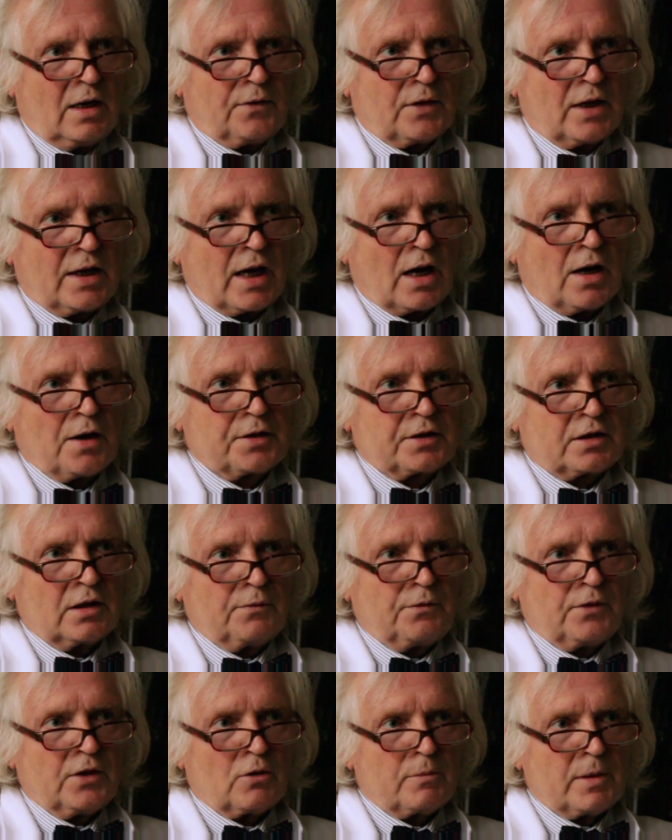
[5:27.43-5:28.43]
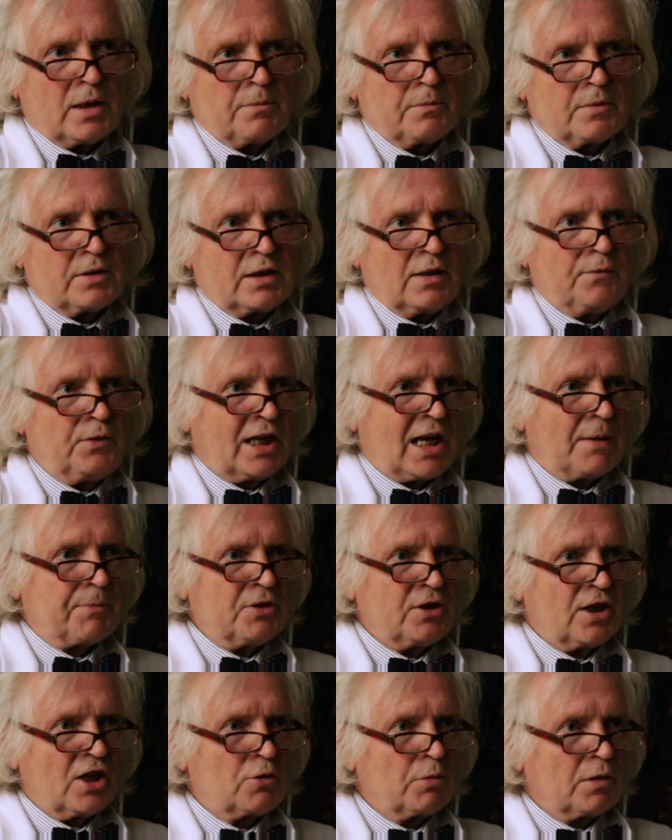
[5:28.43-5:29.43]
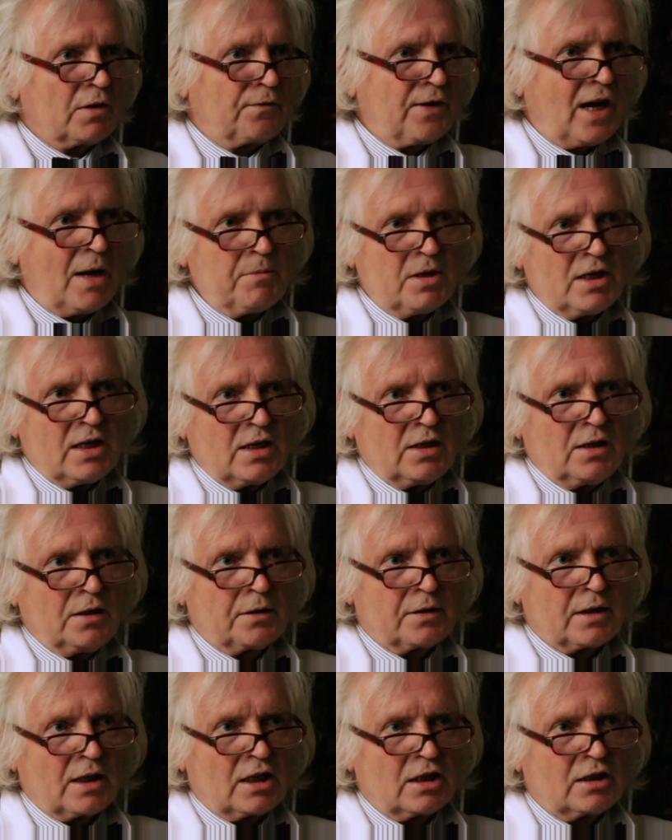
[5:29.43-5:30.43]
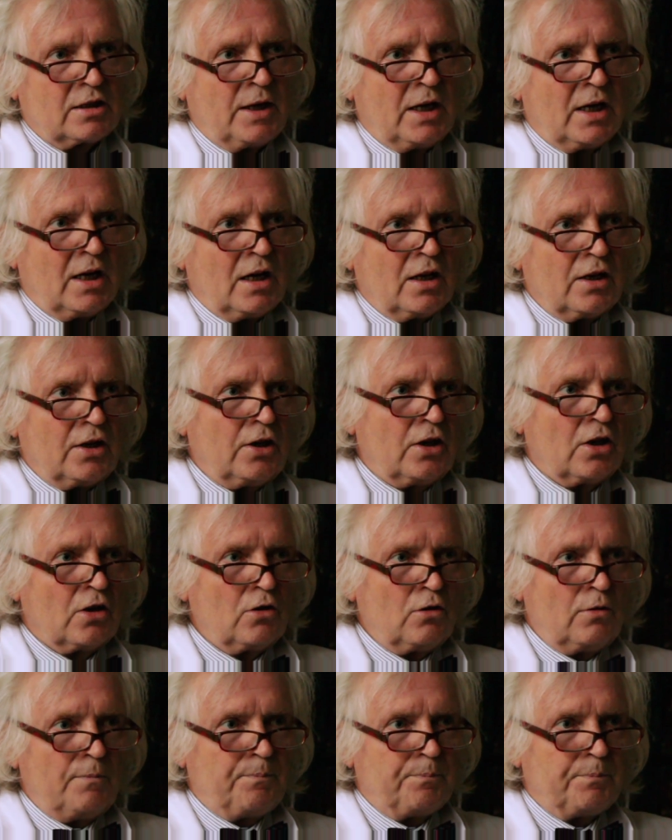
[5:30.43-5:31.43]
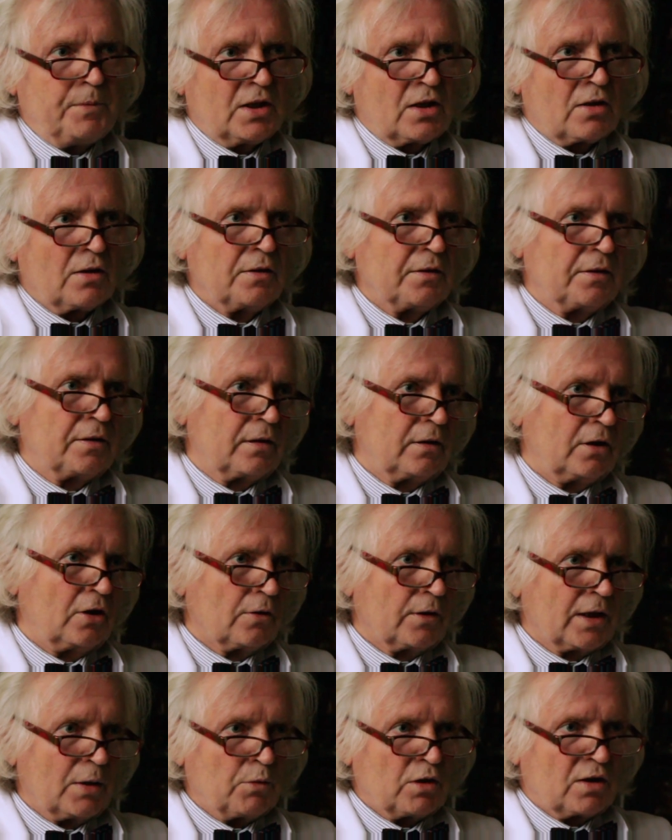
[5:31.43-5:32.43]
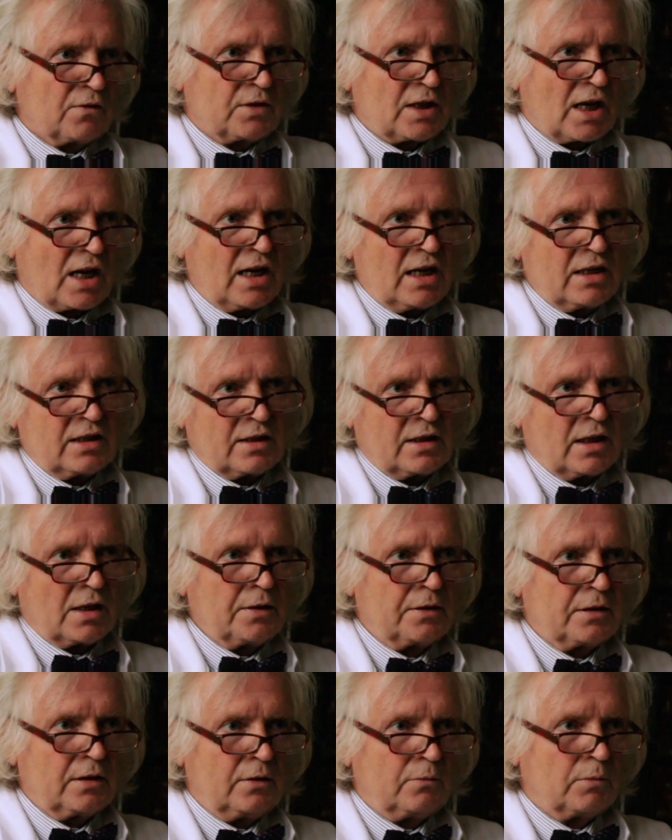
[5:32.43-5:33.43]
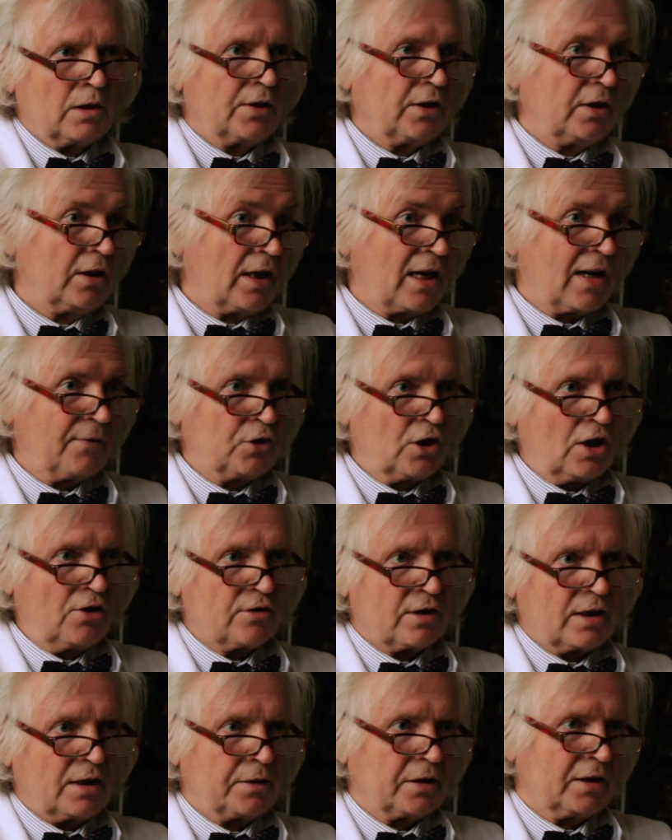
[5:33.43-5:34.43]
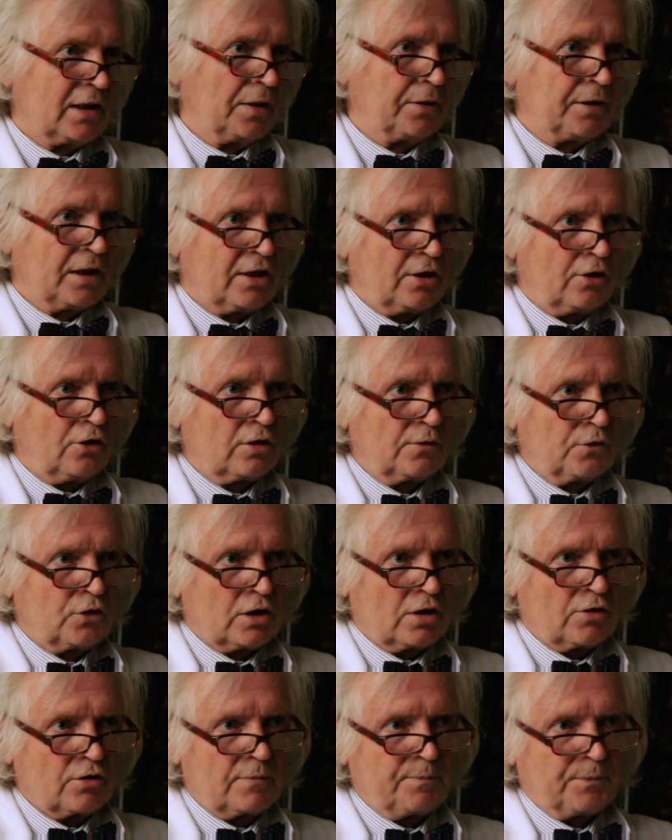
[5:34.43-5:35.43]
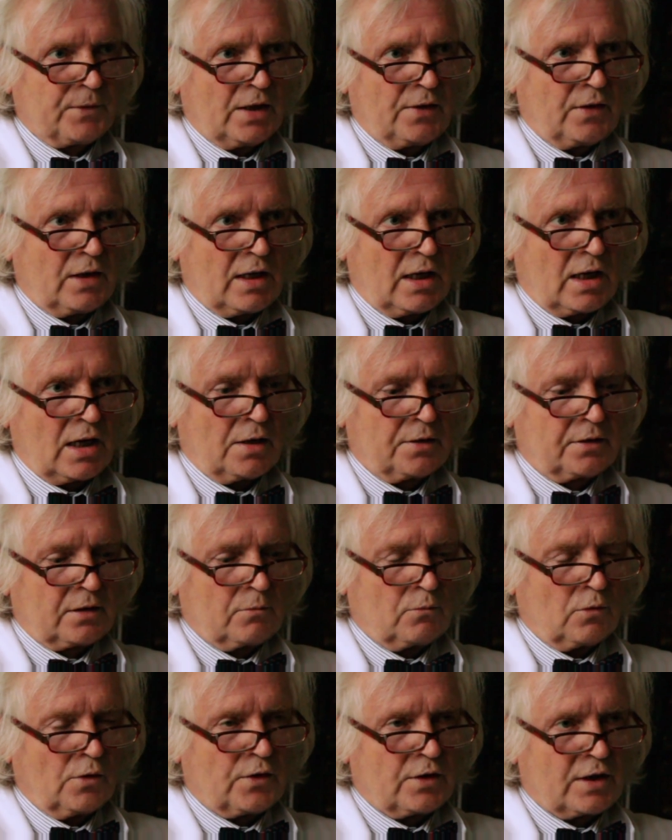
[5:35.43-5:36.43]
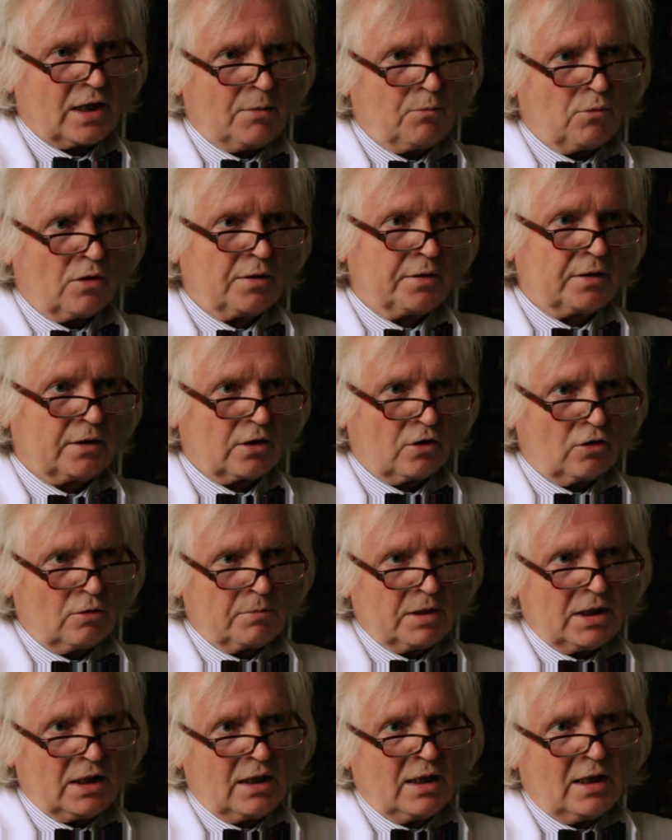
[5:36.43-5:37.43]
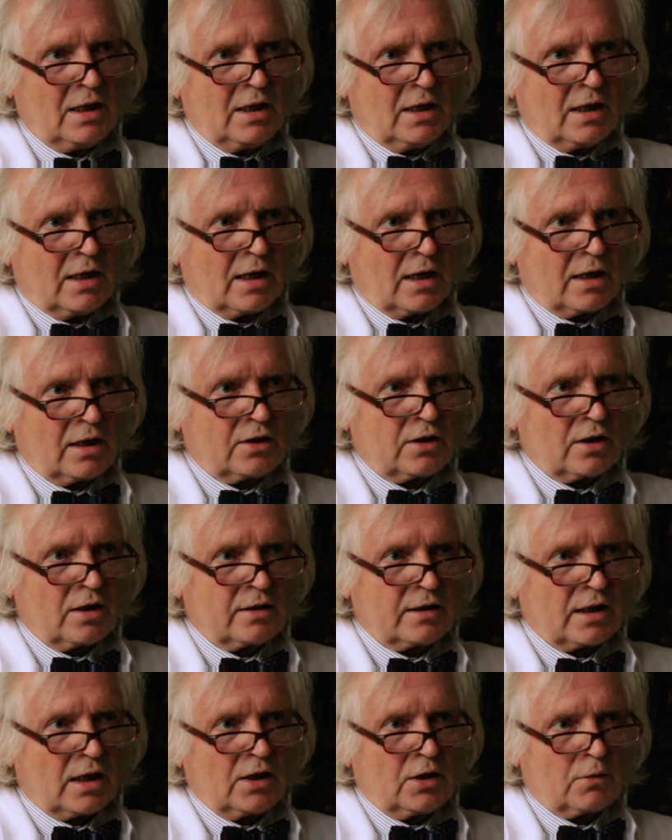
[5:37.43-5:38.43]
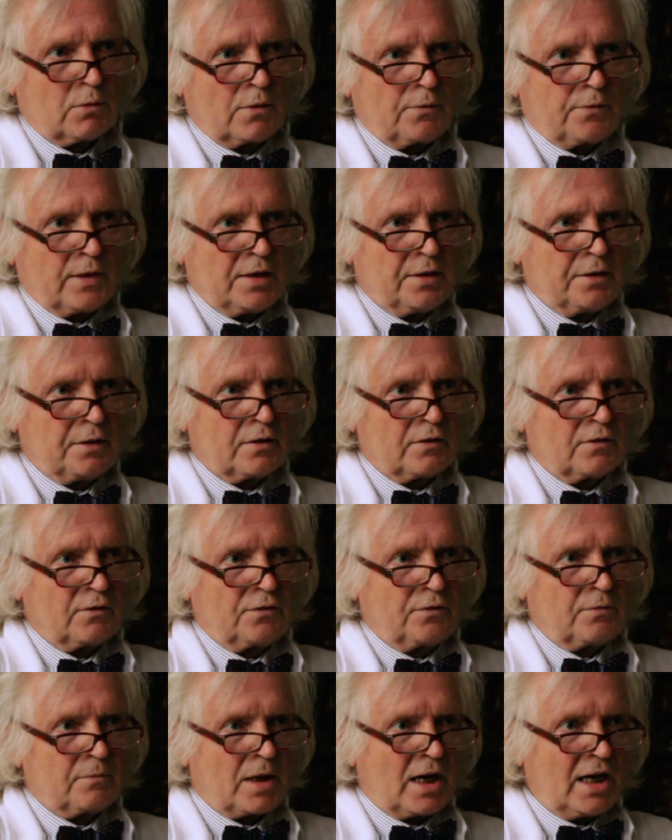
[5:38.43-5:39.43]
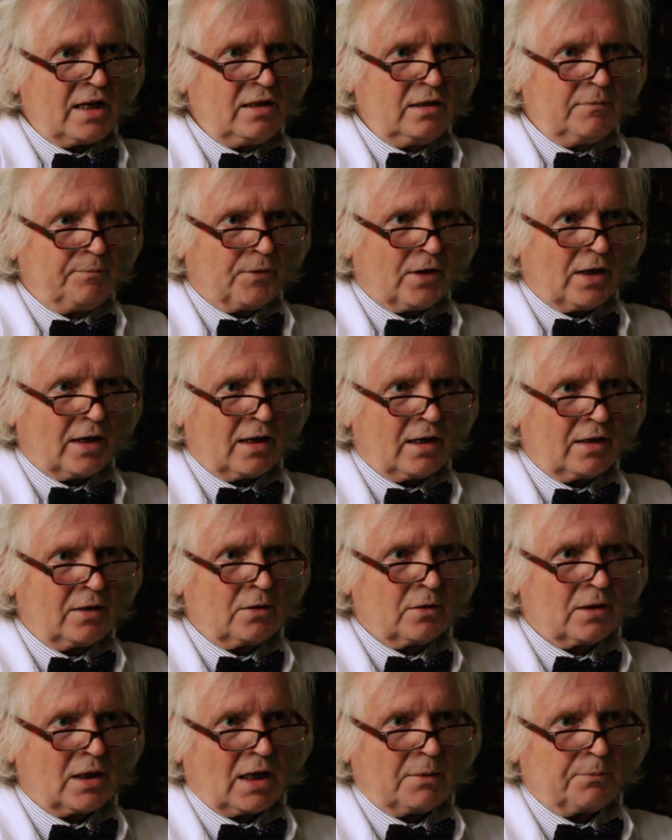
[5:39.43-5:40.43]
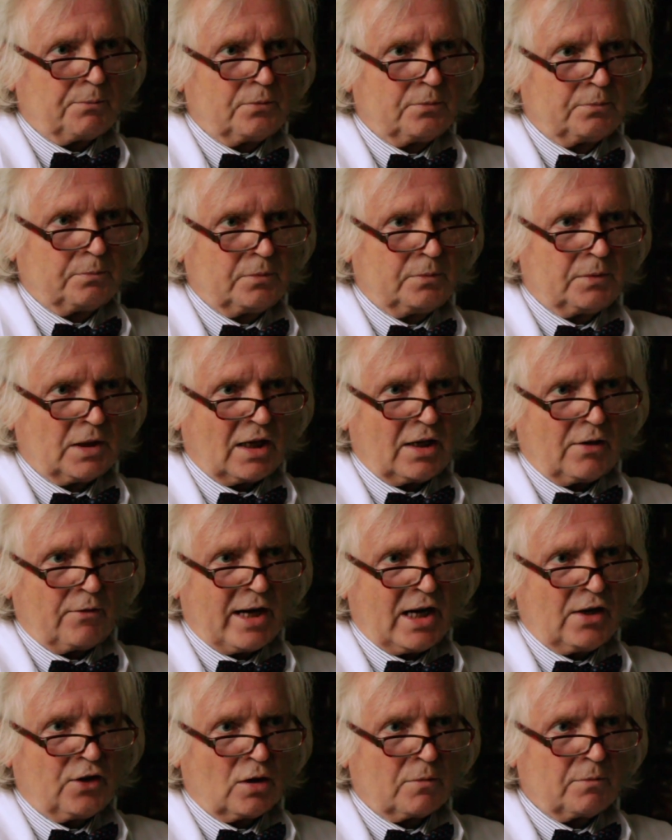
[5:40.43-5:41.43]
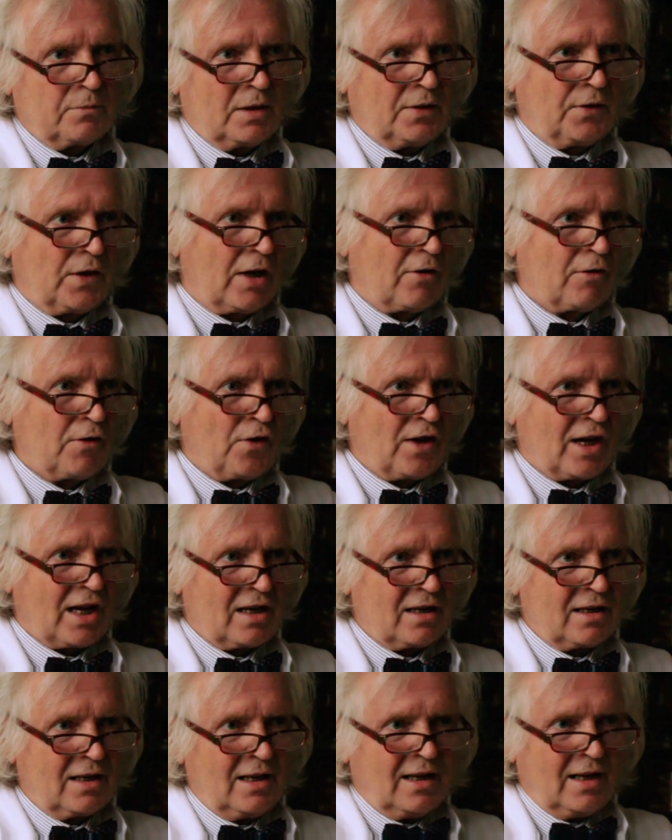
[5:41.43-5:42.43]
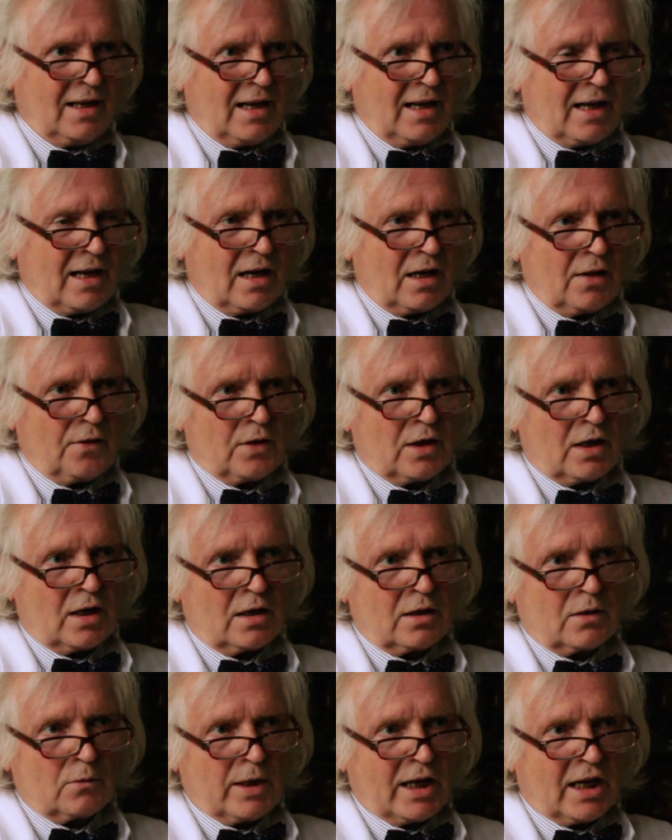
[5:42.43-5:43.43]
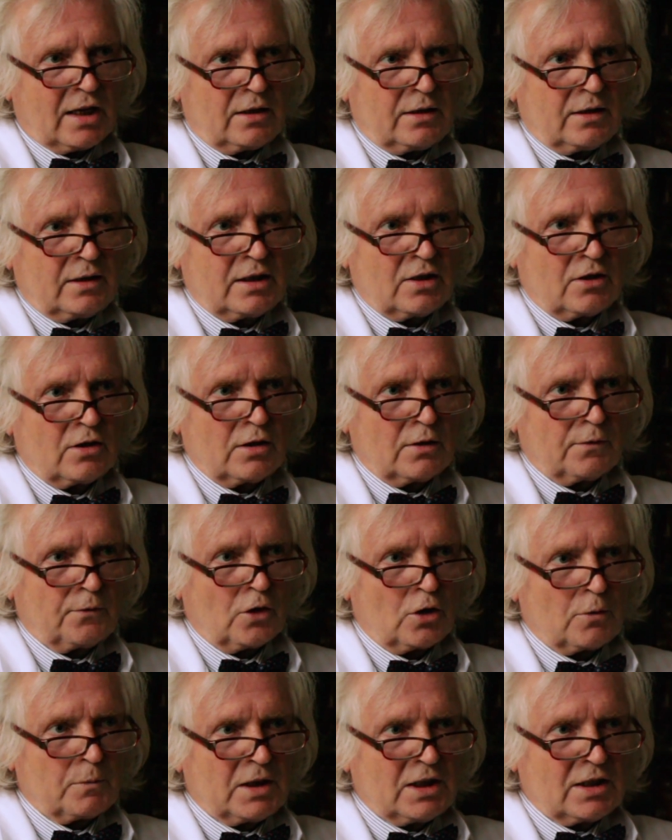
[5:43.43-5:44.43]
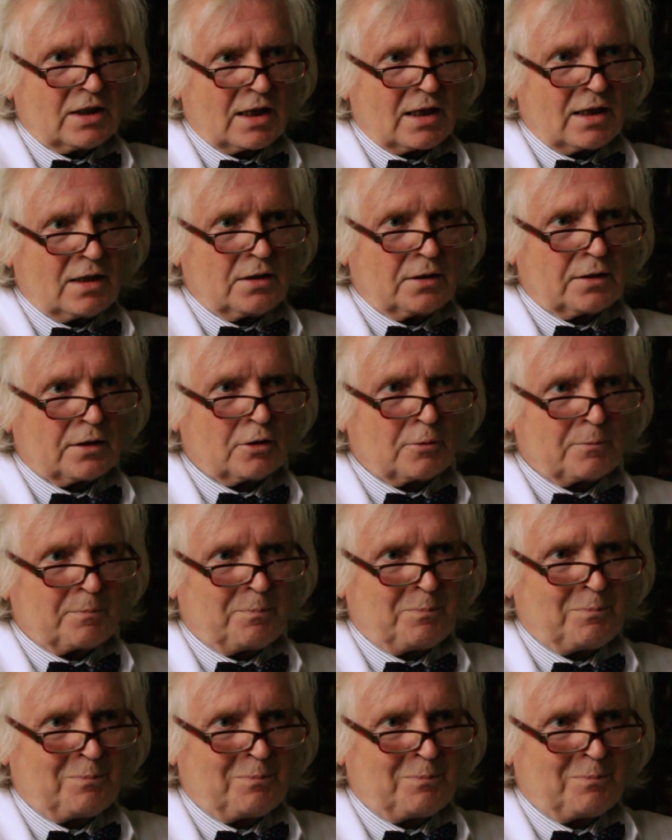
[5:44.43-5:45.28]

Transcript: Then I asked if he remembered, if he kept in touch with the family, and he said no, because, you know, they would have died. And I said, well, did they have children? And he said yes, they had a lot of children. And then I asked him what the name was. He told me, and it turned out they were friends of mine, and I rang them there and then, and then we had dinner the following day. So